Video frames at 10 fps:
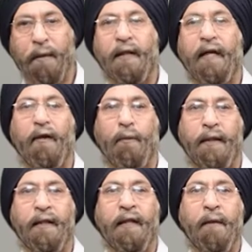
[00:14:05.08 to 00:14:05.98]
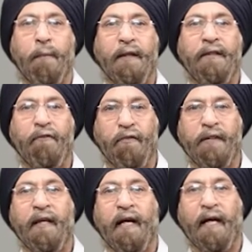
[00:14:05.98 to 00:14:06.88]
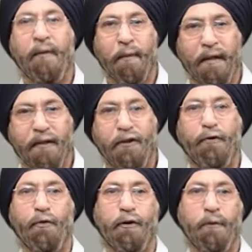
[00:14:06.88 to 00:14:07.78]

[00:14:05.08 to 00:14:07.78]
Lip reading: and heroin, but with higher magnitude.